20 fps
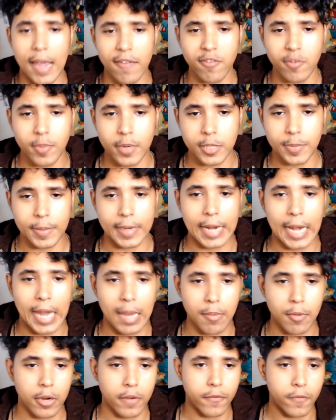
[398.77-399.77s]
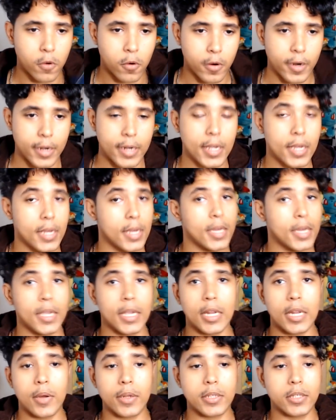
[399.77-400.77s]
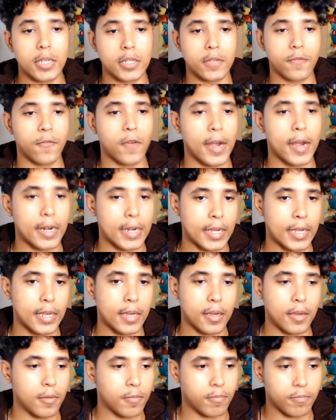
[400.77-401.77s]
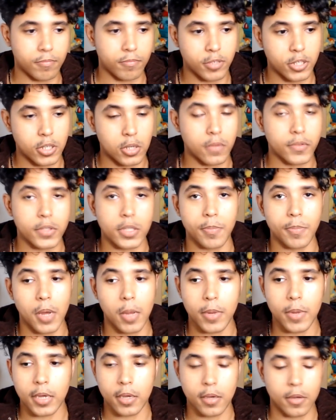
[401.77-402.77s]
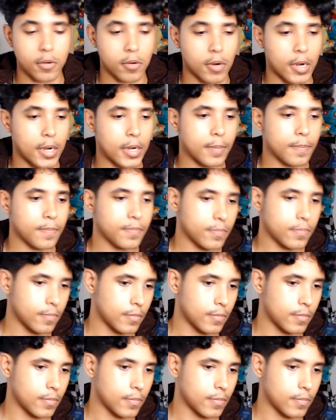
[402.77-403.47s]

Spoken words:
Everybody's been clamoring for it. You know, it's finally shown off to the public. Great.